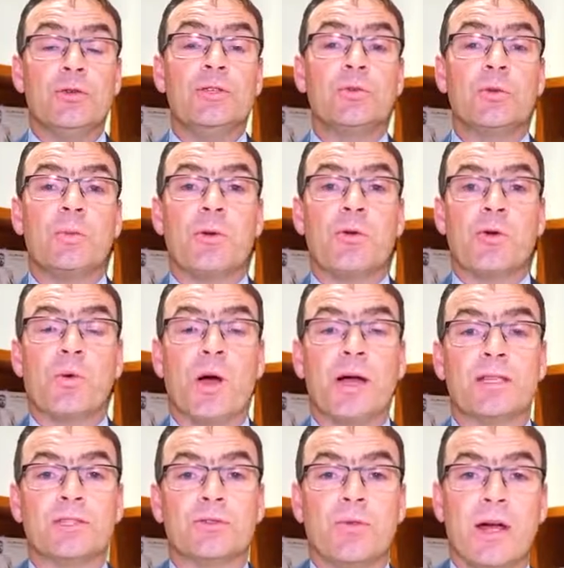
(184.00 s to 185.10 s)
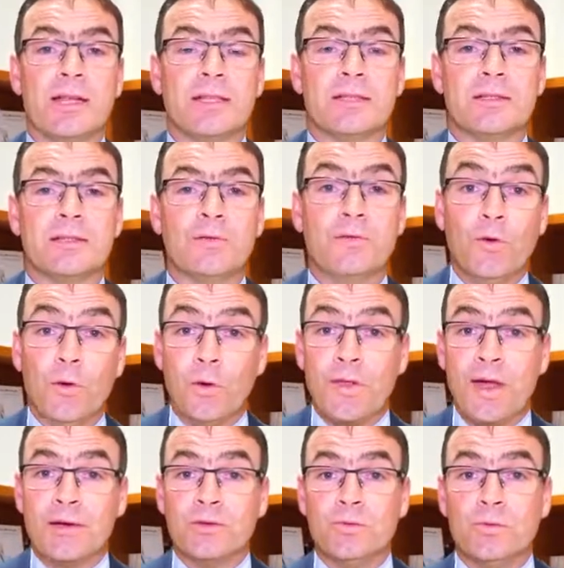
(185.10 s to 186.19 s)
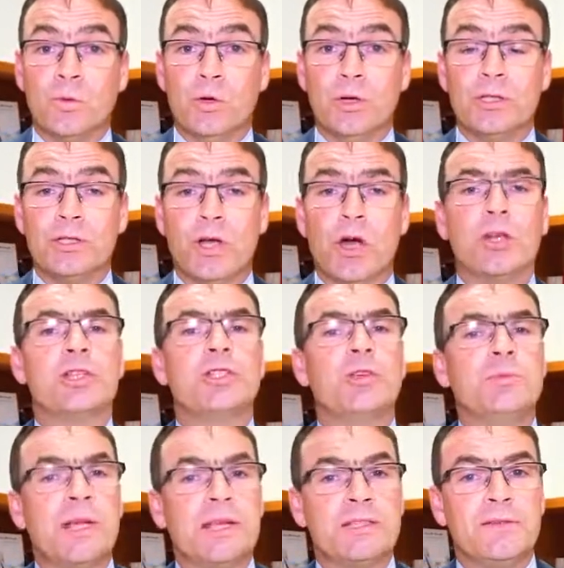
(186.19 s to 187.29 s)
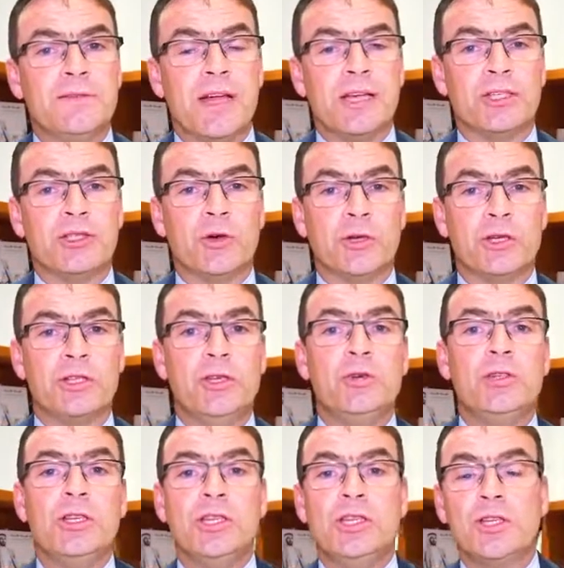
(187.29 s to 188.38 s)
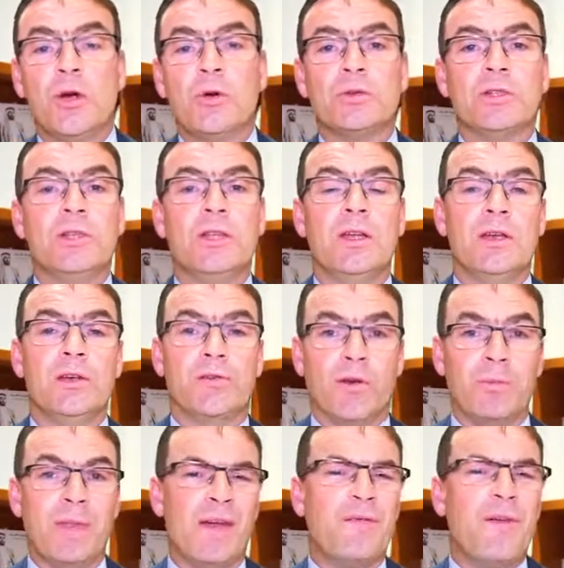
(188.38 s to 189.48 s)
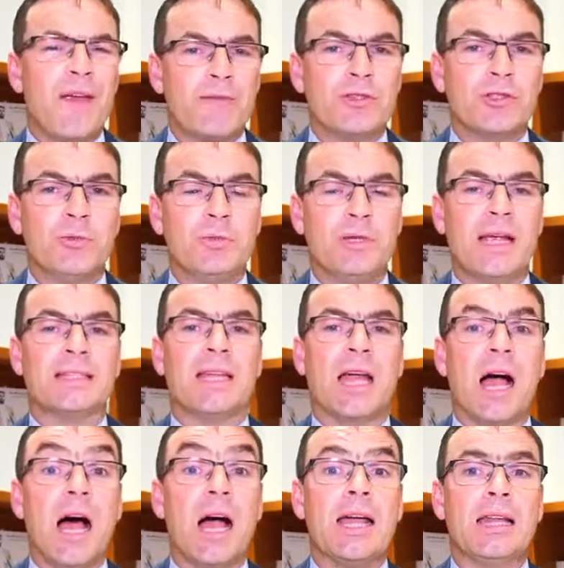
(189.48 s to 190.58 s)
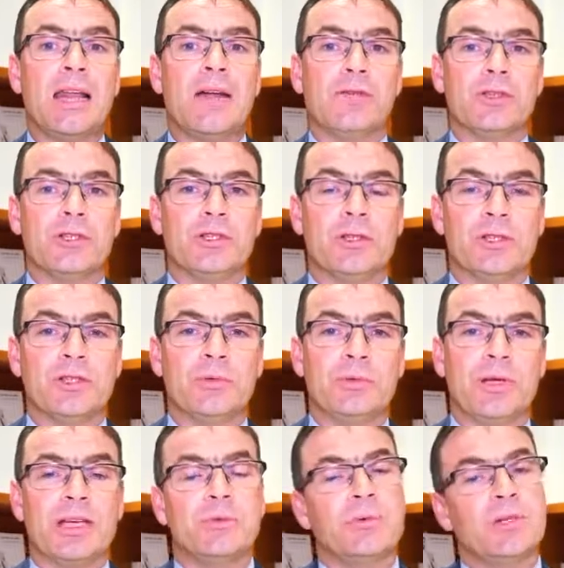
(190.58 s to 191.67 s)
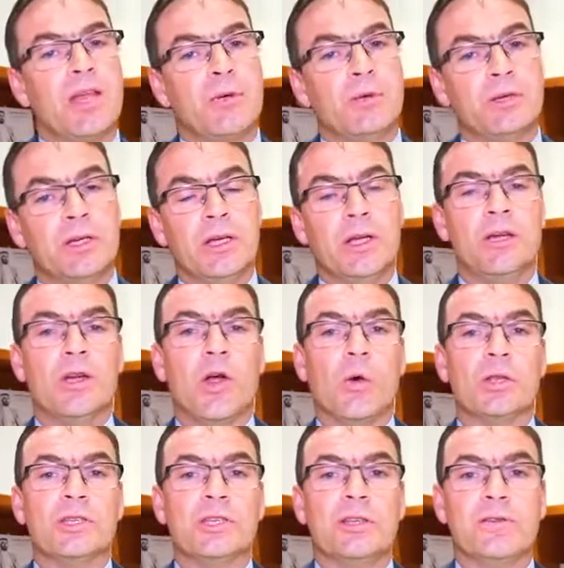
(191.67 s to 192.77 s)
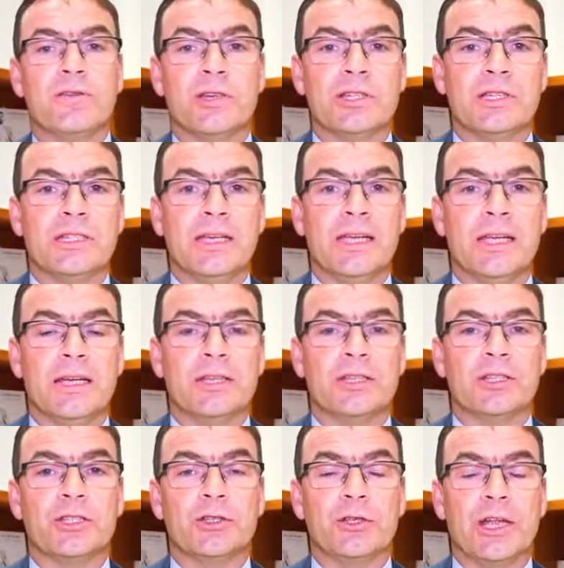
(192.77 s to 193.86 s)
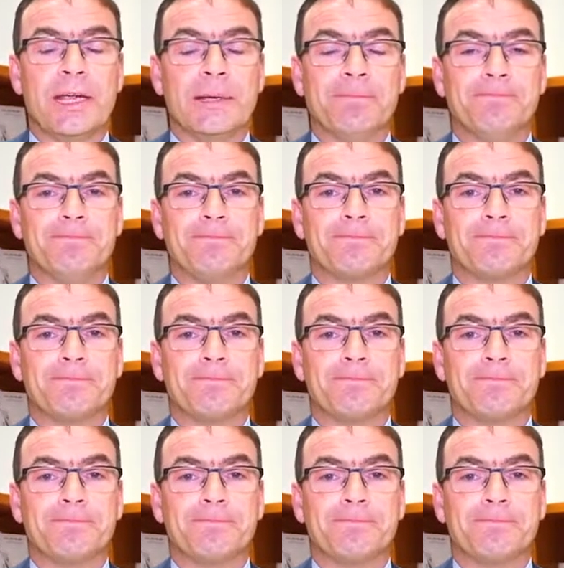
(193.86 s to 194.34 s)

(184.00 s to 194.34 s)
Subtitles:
students will be required to write 4,000 words on a subject of their choice, usually chosen from their favourite subjects, their higher level subjects which they would go on to university to study.